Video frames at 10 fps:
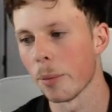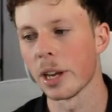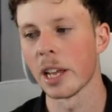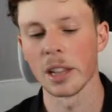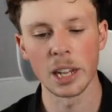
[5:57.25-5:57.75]
we're
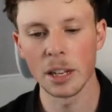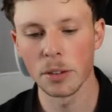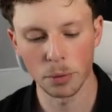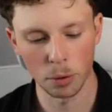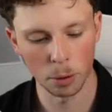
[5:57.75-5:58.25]
getting leads
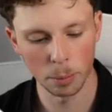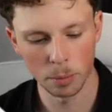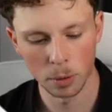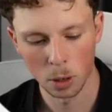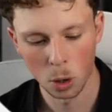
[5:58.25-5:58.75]

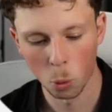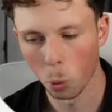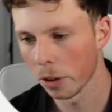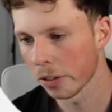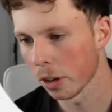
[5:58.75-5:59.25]
from,
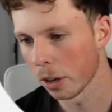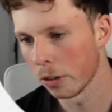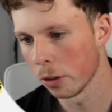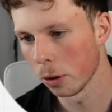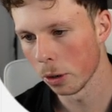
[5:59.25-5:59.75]
what it's gonna
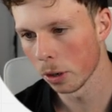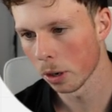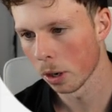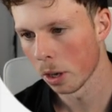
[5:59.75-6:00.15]
do